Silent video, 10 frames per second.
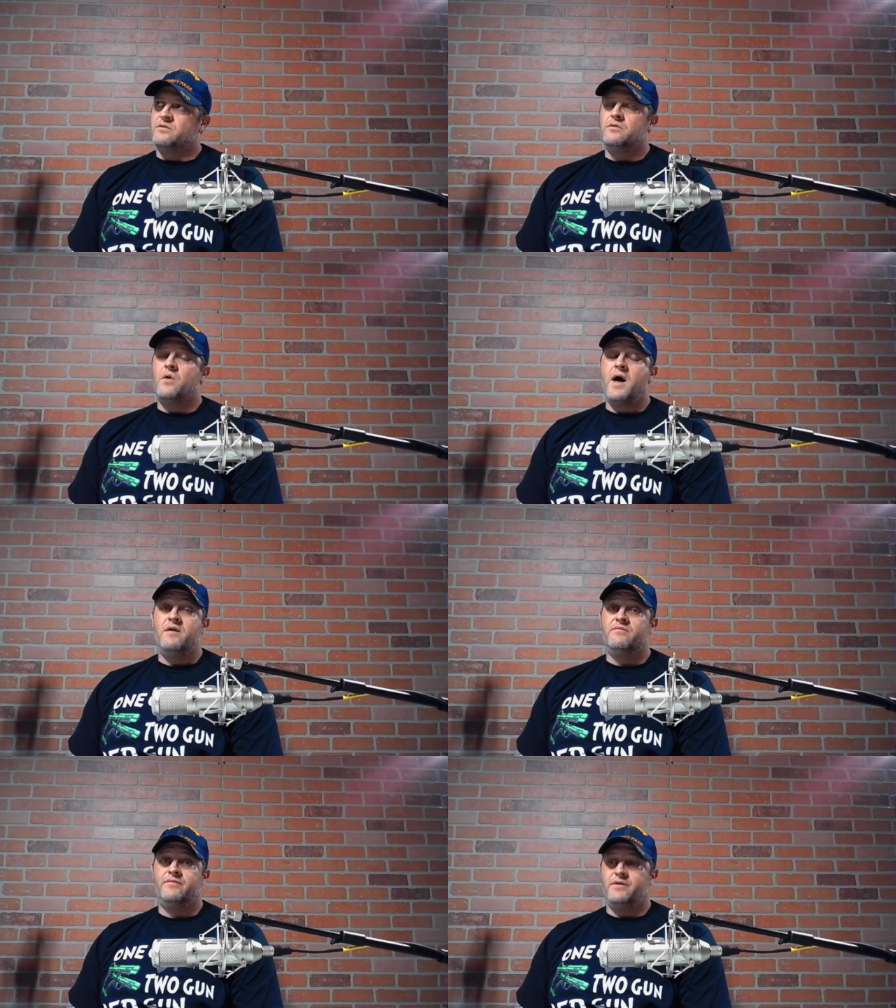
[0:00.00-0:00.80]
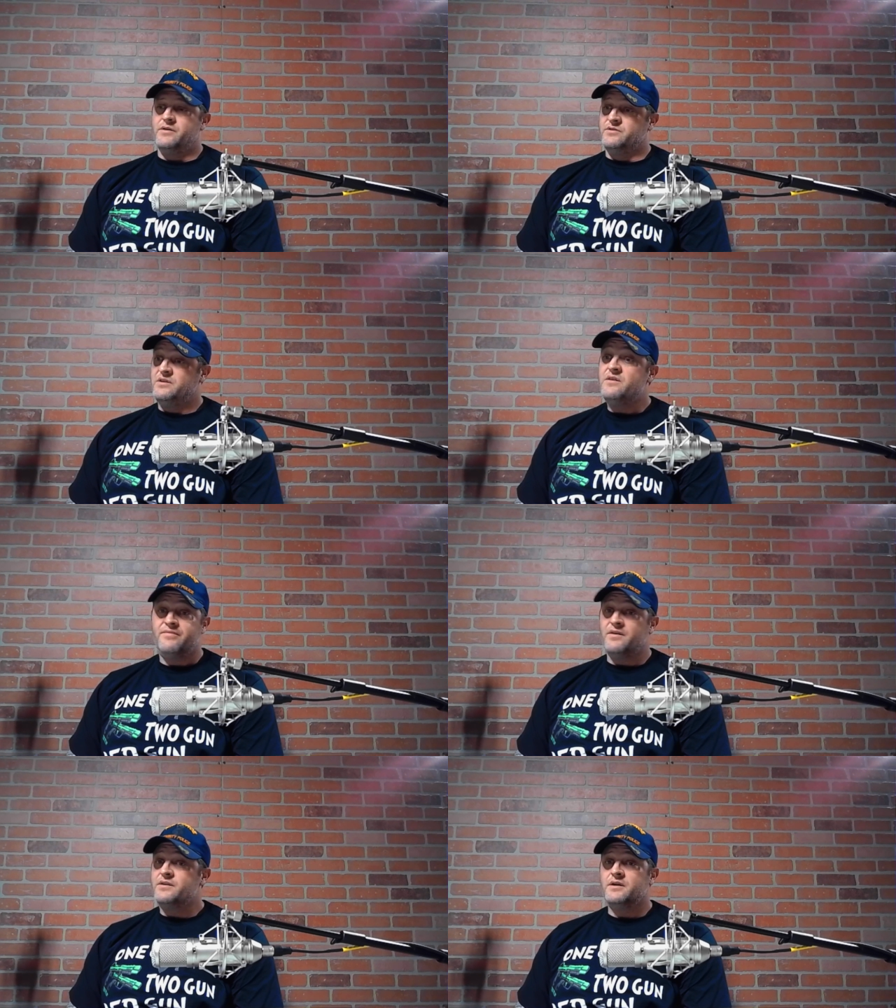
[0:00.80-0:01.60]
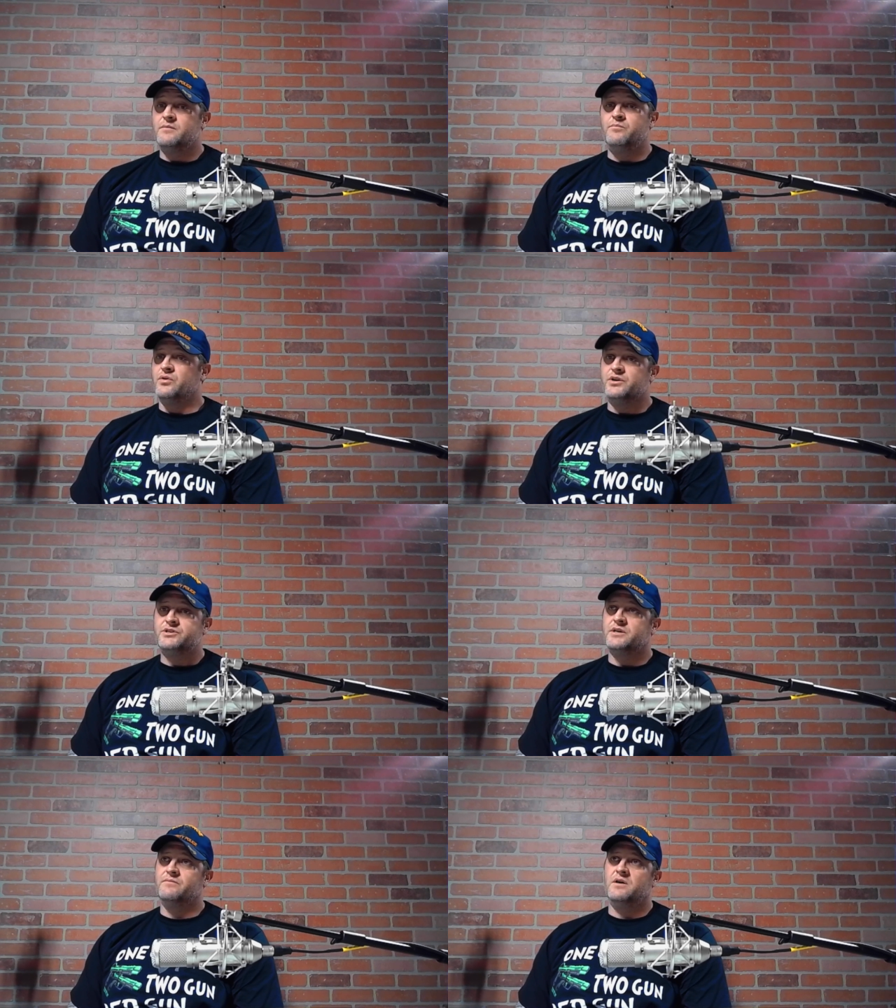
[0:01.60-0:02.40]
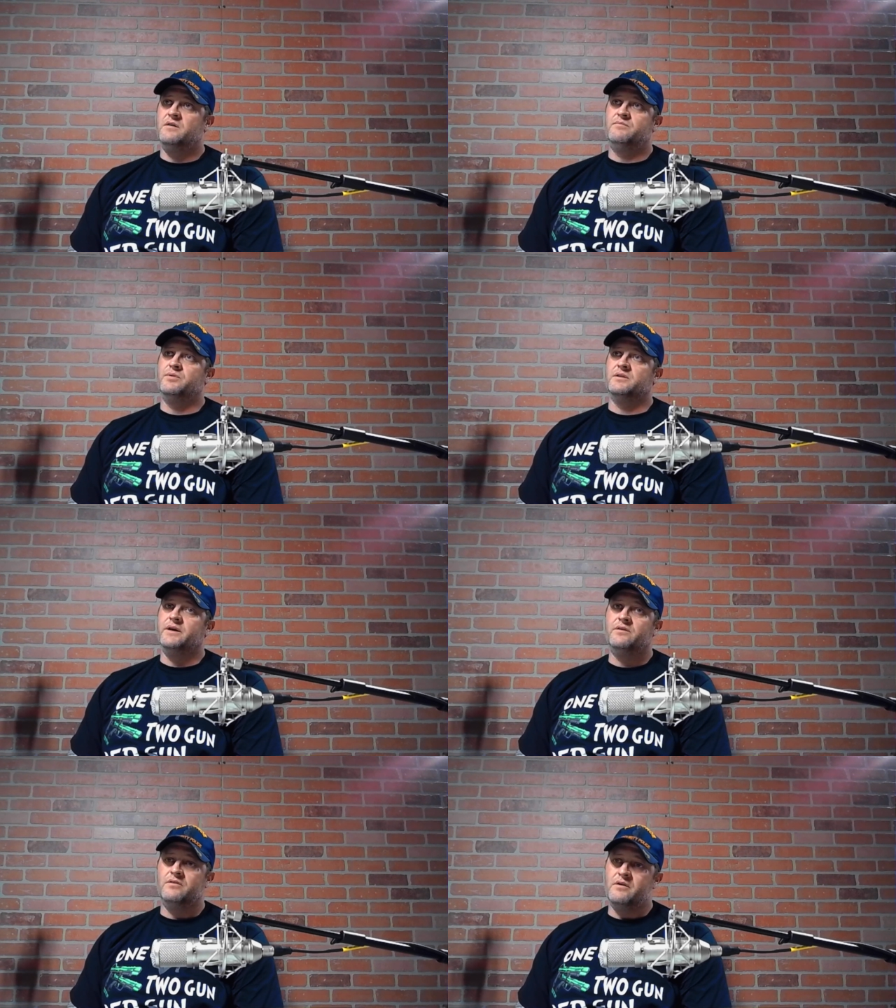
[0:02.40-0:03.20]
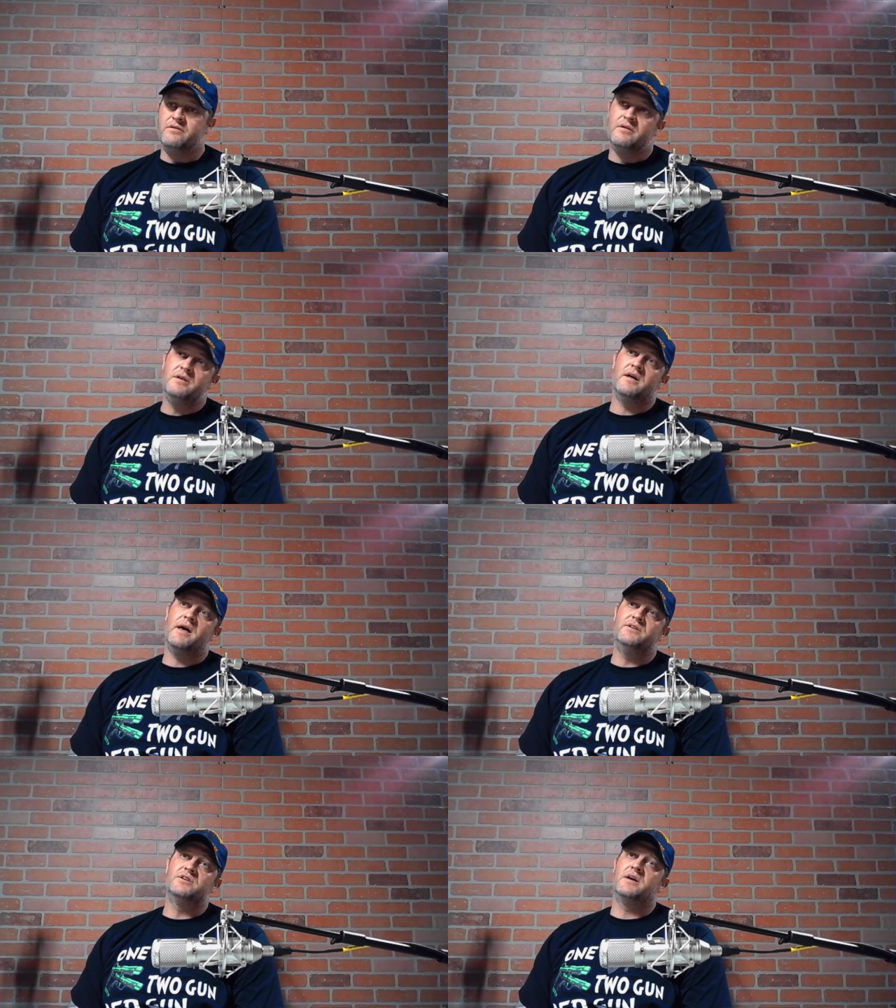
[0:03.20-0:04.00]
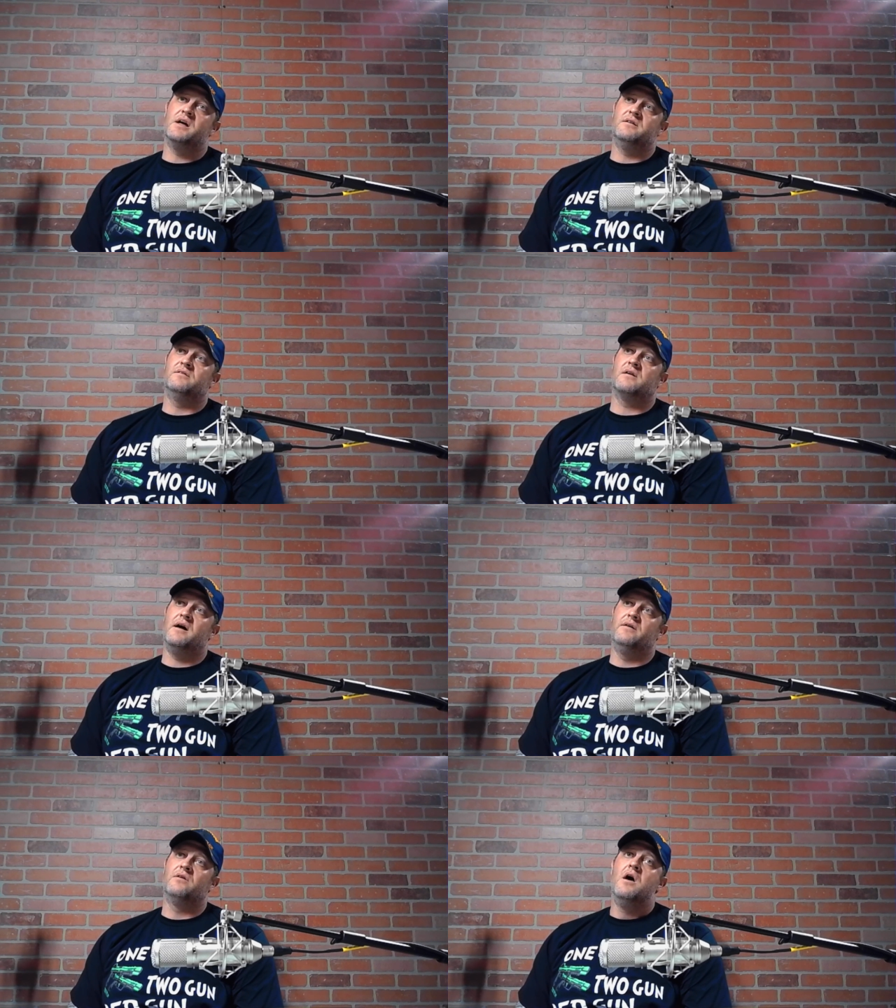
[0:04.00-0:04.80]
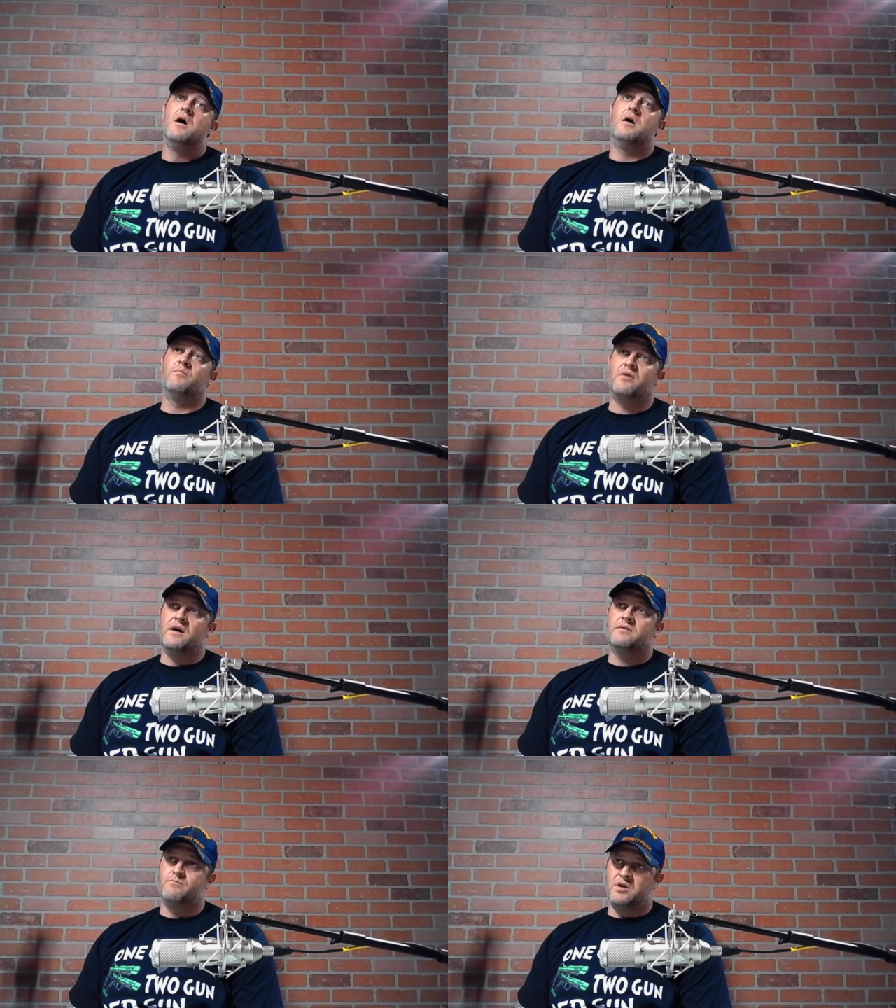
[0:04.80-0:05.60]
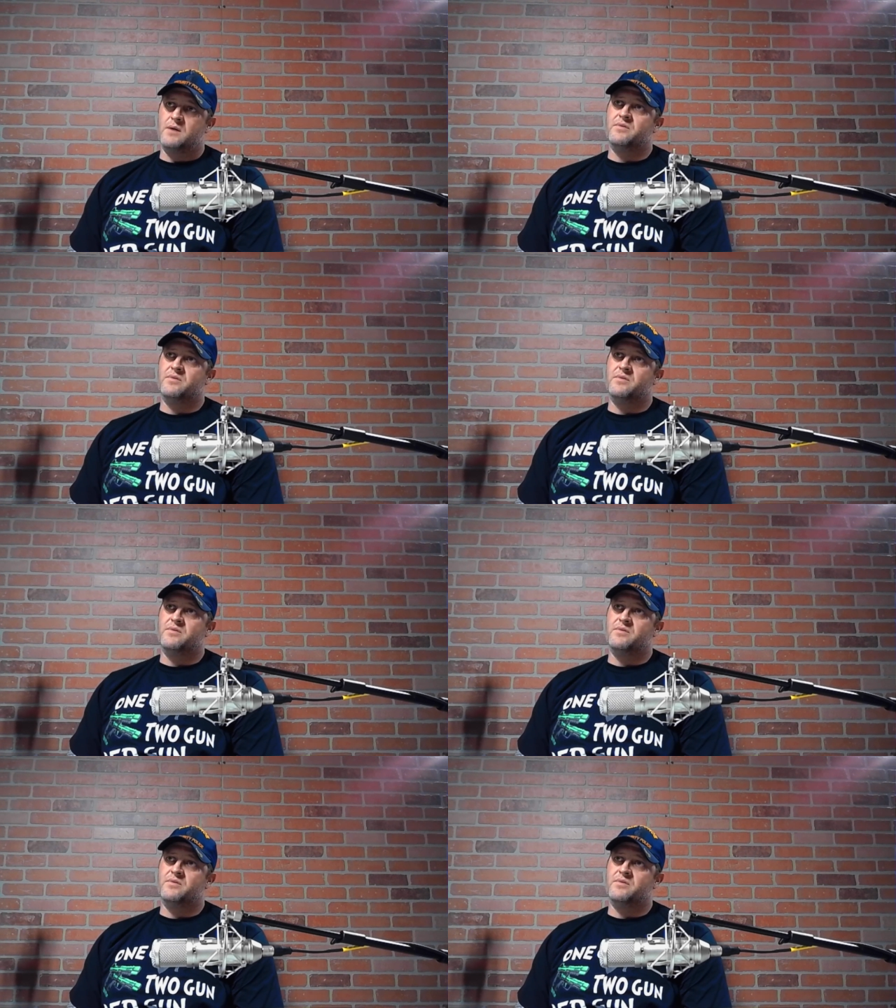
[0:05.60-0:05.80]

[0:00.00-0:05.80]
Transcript: You have a defunding push of police. No, you need to educate these guys on proper